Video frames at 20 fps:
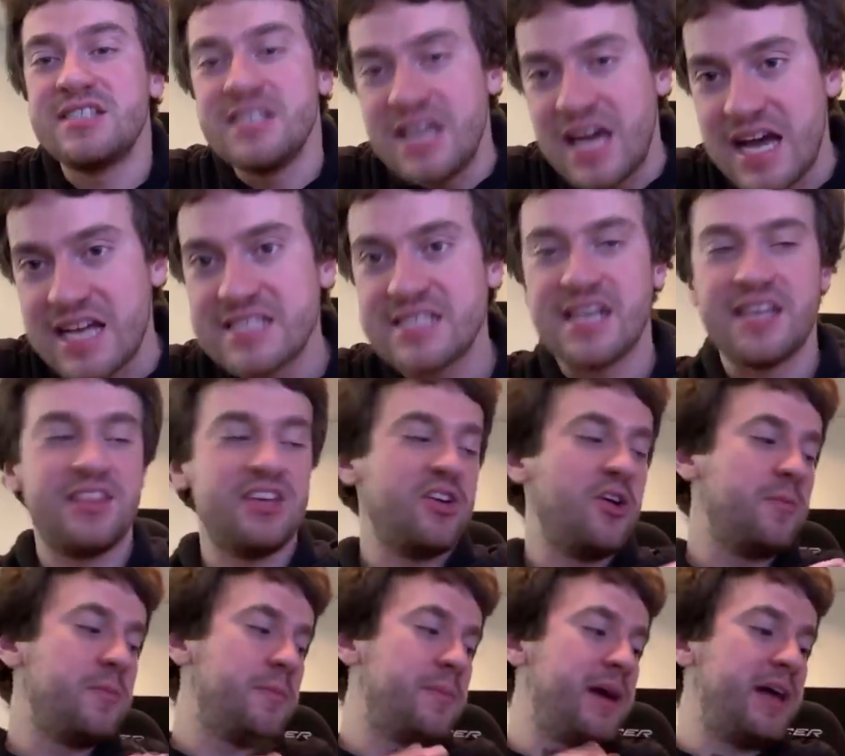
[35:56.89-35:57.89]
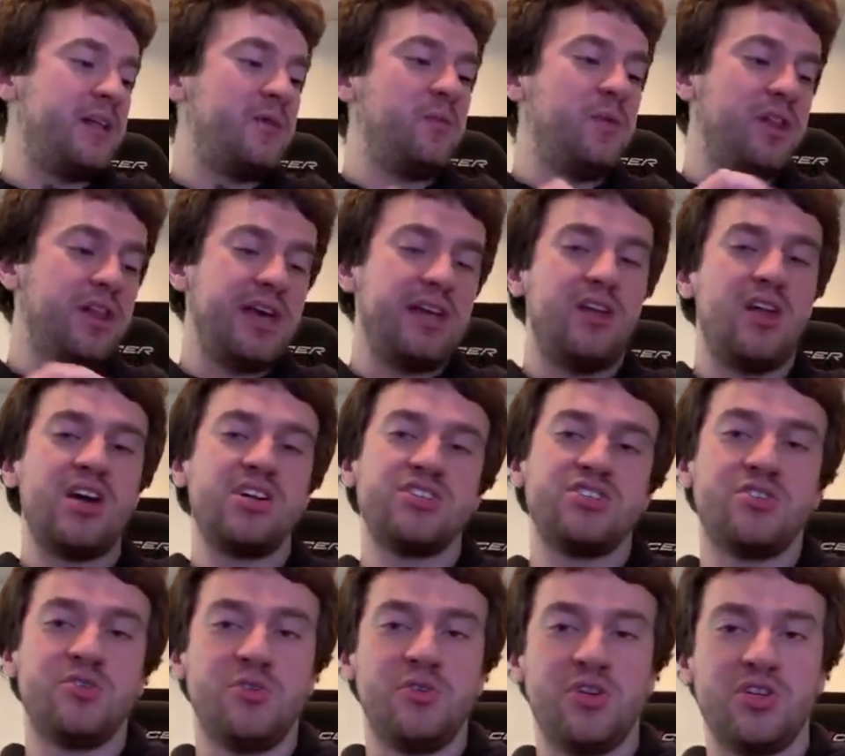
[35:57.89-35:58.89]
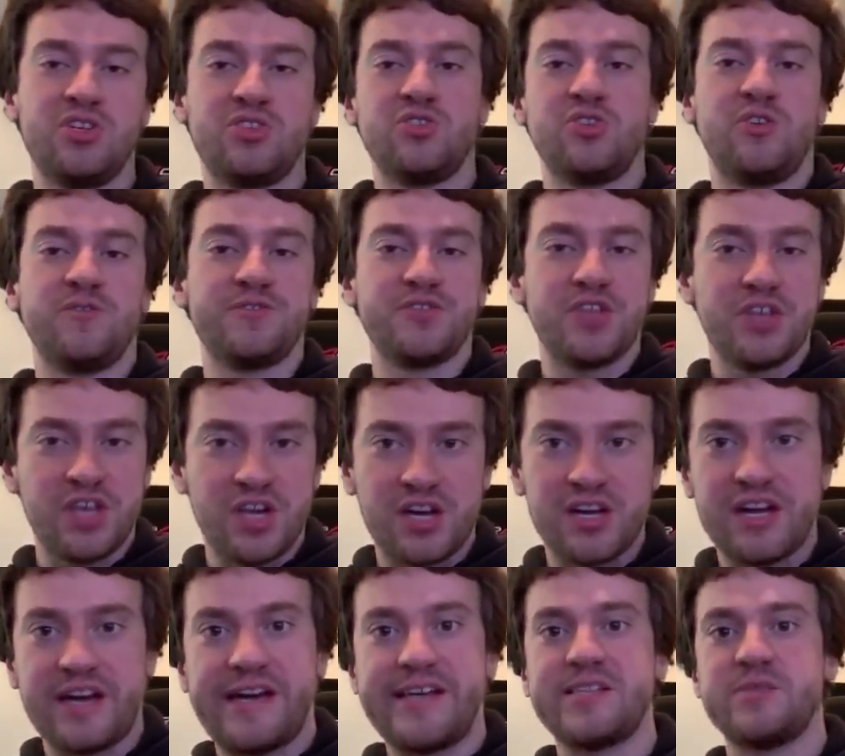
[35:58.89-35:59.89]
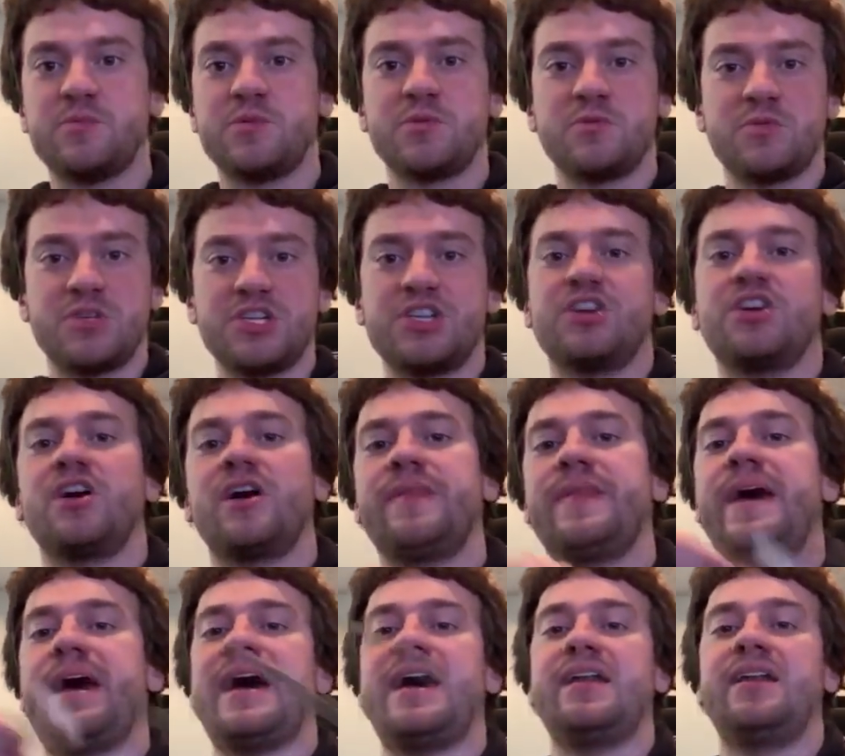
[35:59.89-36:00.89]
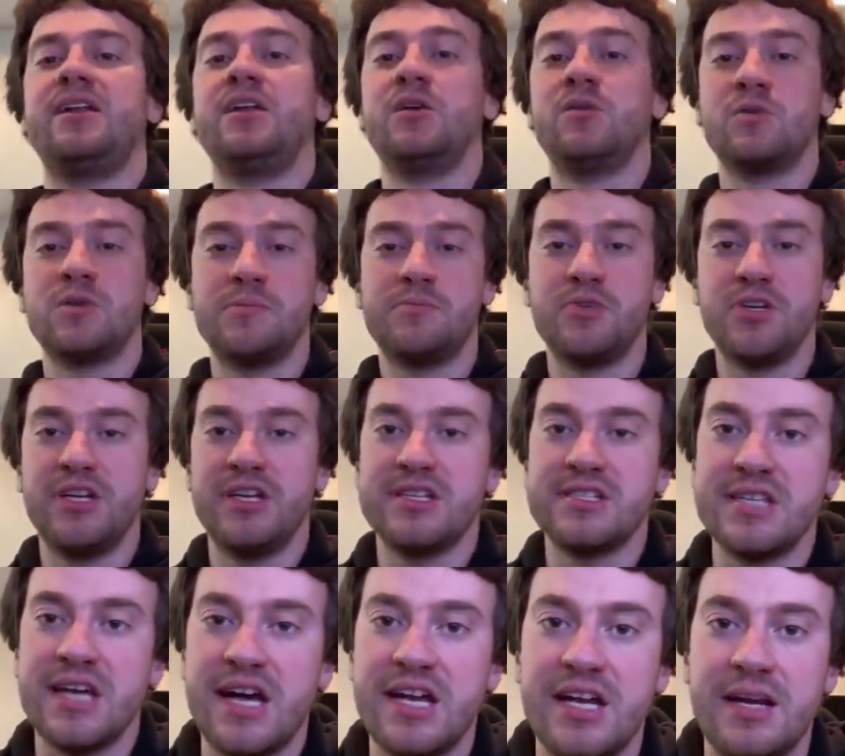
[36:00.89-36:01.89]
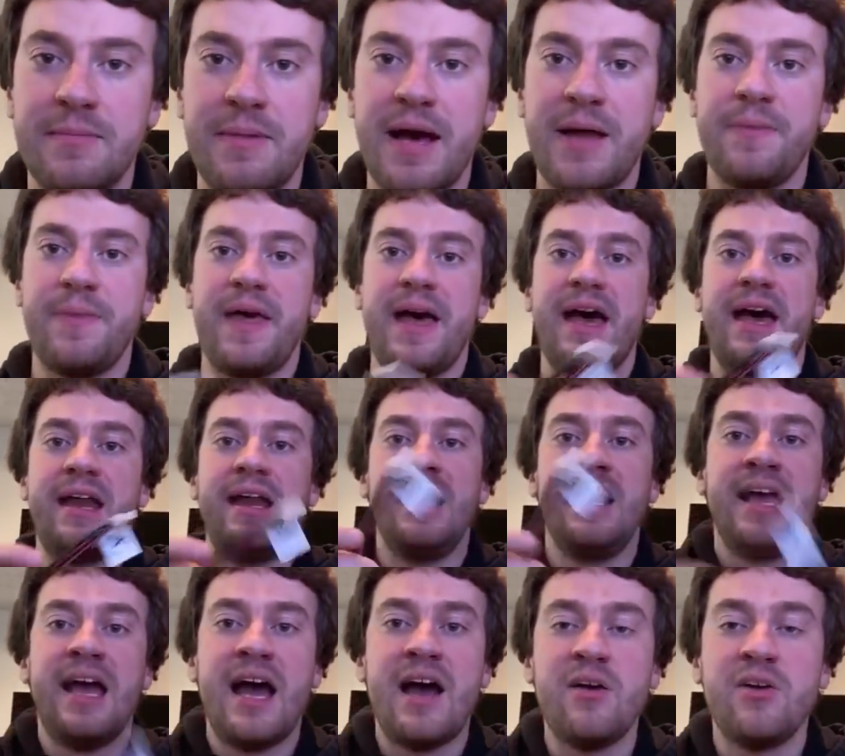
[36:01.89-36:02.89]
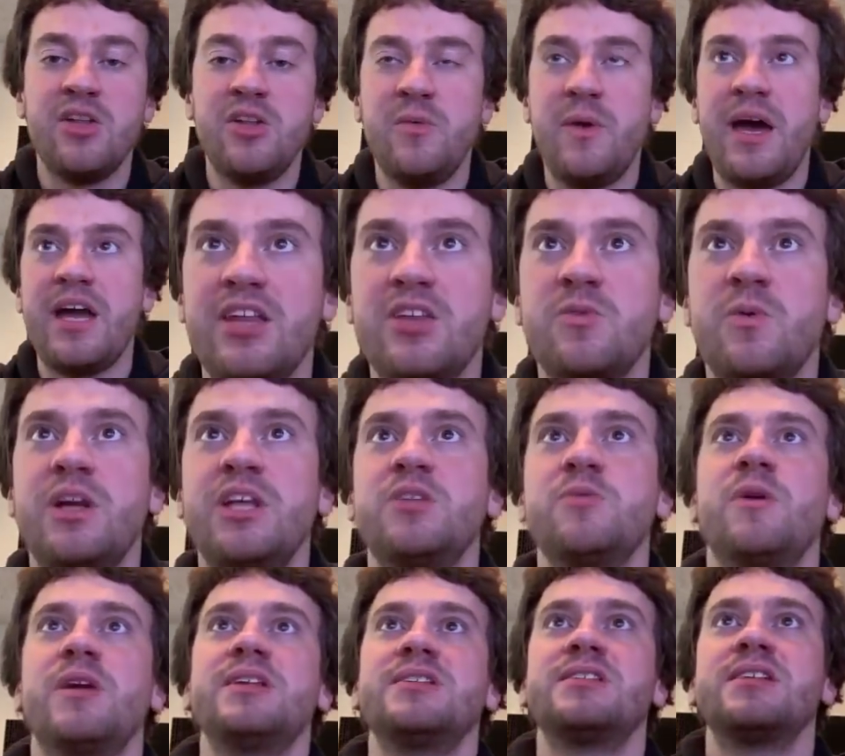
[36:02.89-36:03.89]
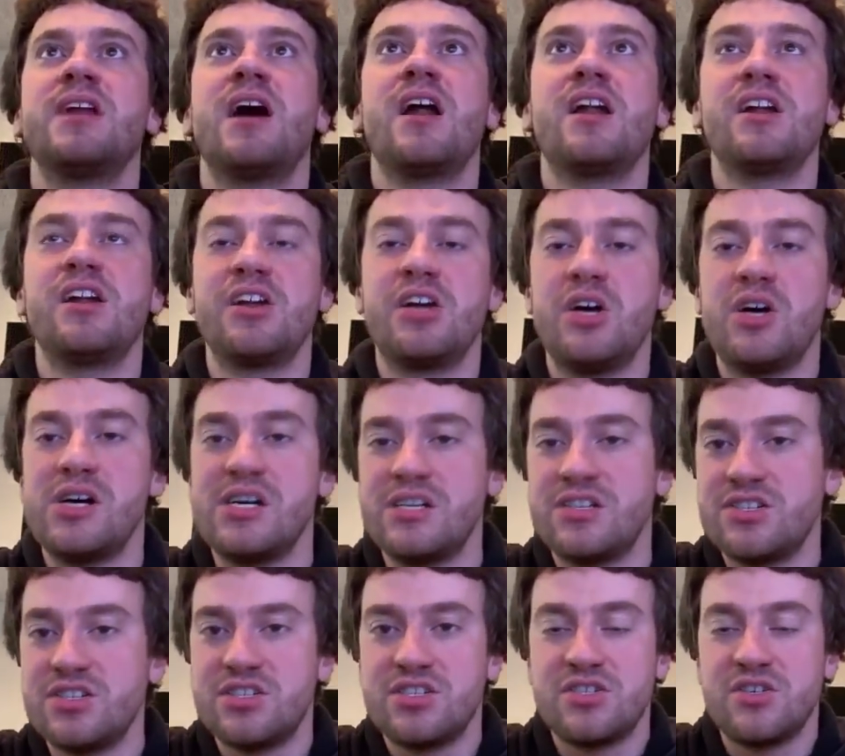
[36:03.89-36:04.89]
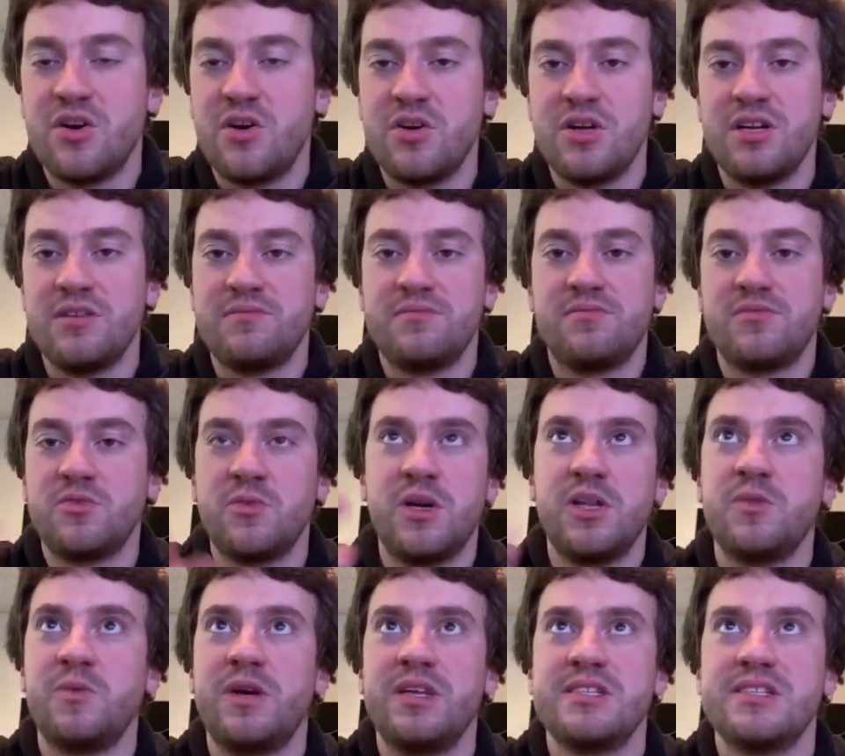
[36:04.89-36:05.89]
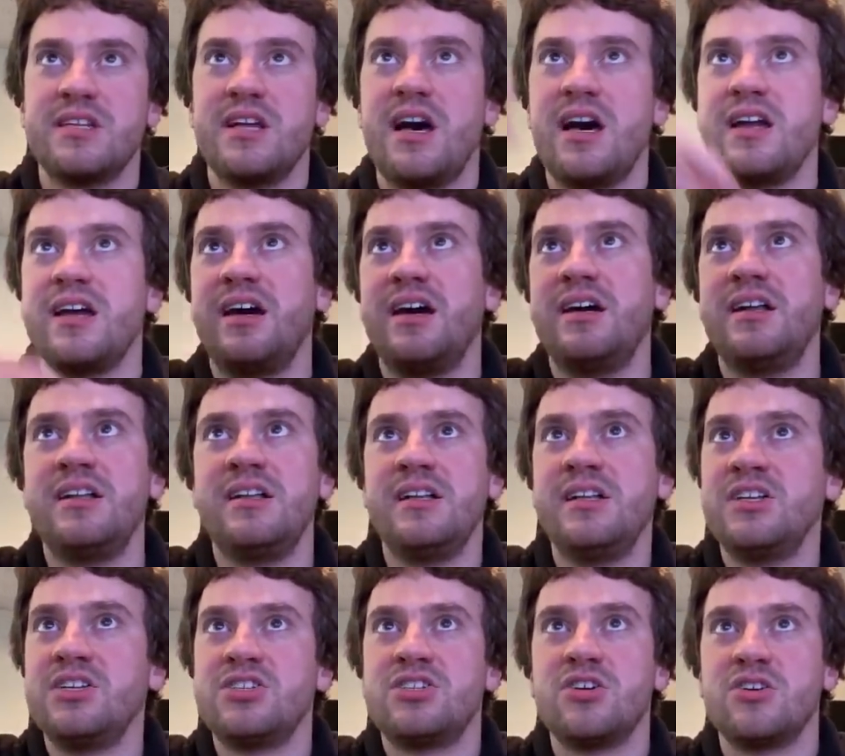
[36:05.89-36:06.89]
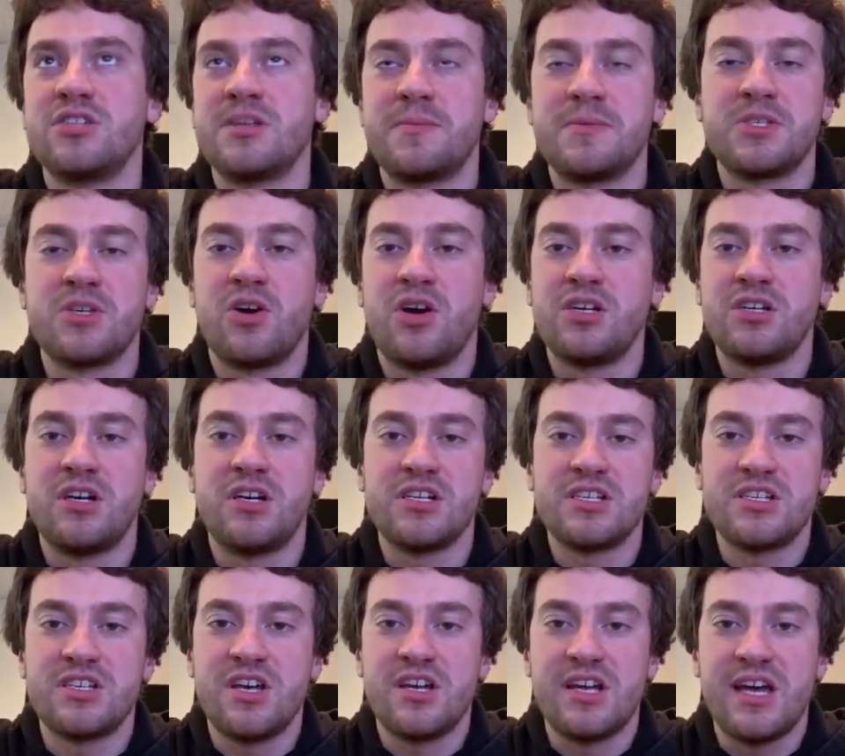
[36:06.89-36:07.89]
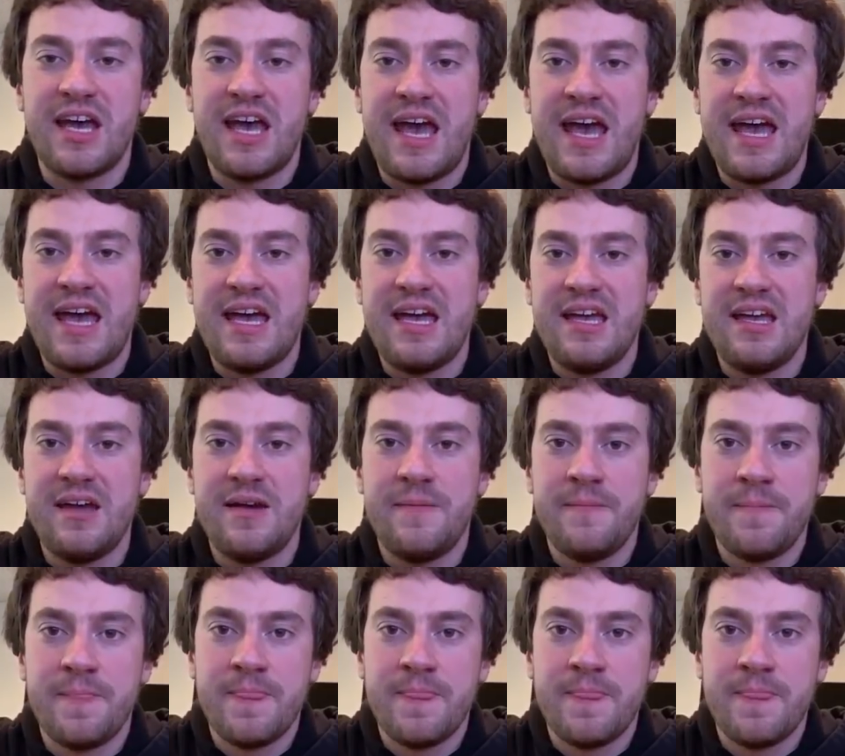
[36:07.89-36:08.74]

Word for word: Yes, I think OpenPilot will get longitudinal control for the Hyundais. We're working on that. We're pretty excited about that. How can you 2020 Sonata to cart? Just go to 2020 Sonata, shows up as car harness Hyundai A.